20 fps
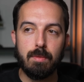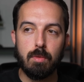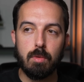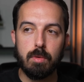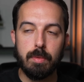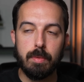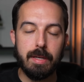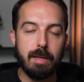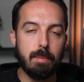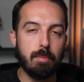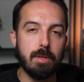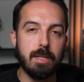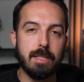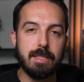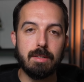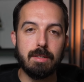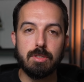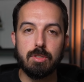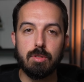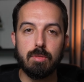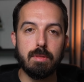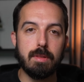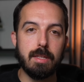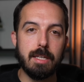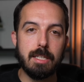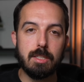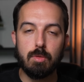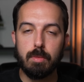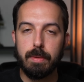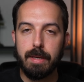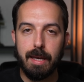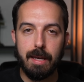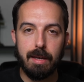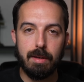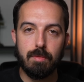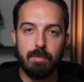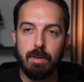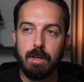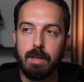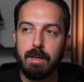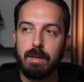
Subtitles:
We can predict how certain things will behave.